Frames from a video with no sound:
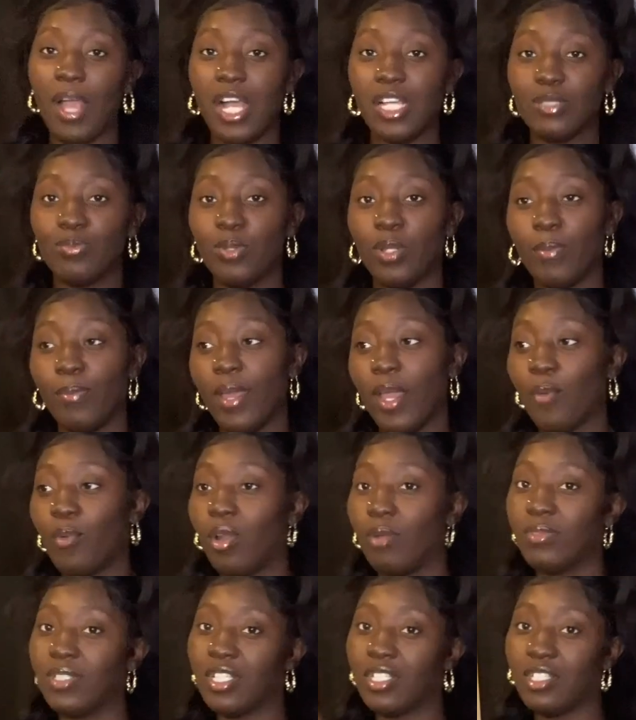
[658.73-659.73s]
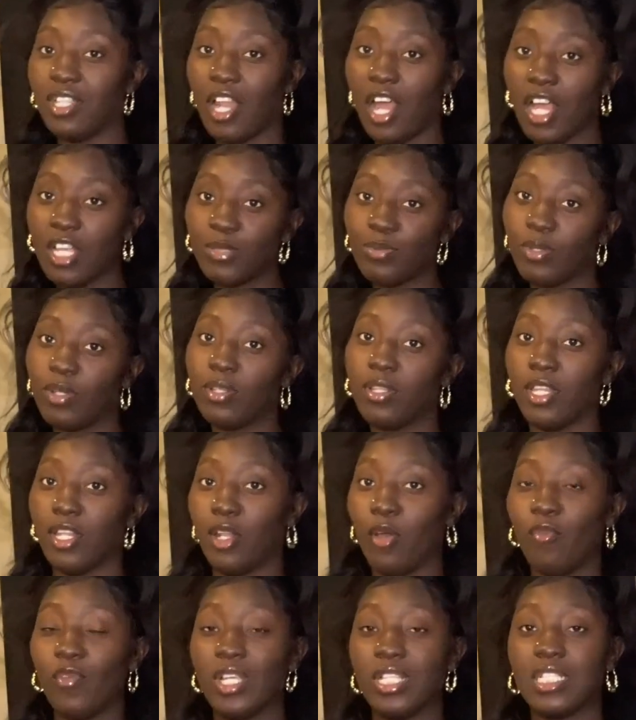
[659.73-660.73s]
hospital bag when I'm taken to the hospital, then
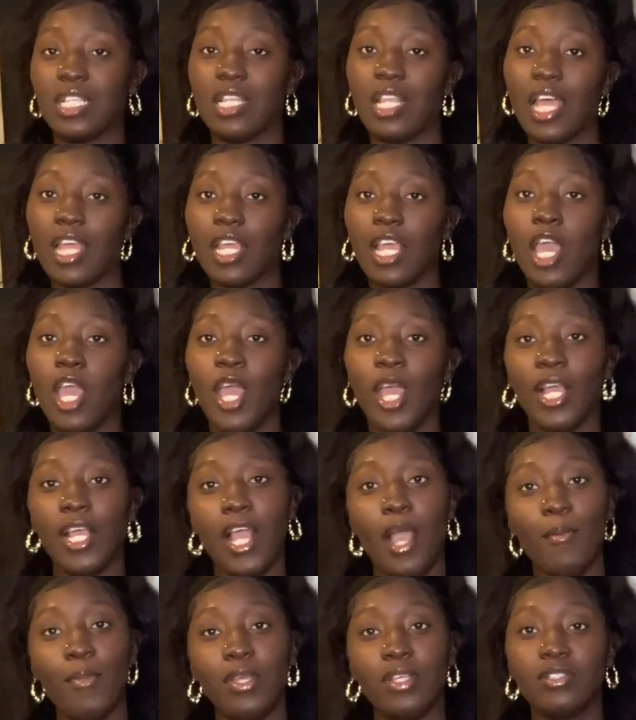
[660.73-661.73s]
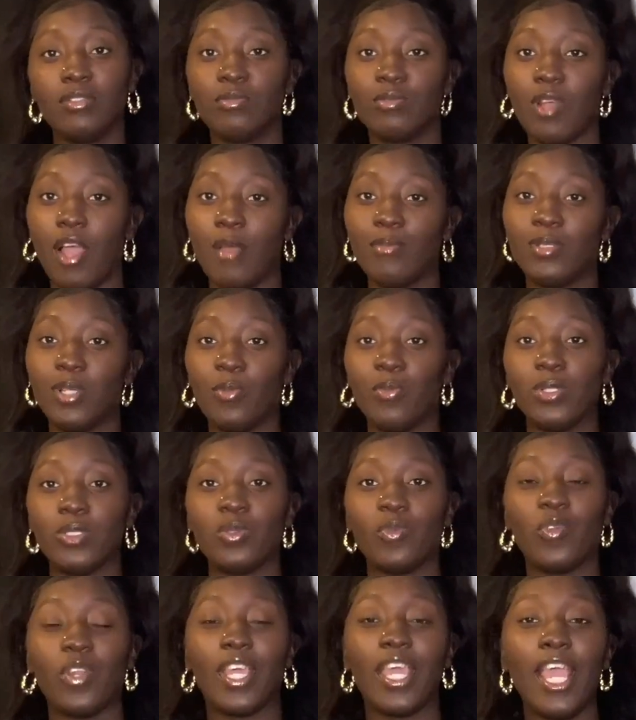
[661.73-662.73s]
don't forget to like, comment, subscribe, turn post
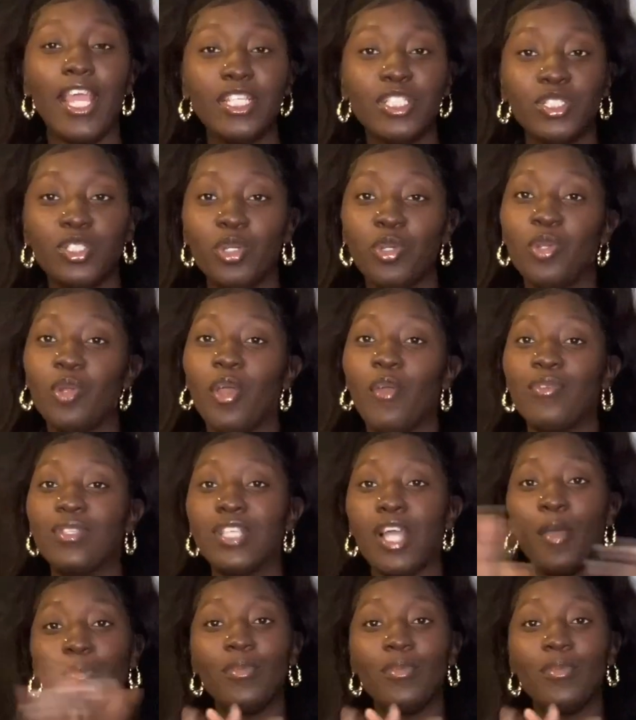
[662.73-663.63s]
notifications so you know every time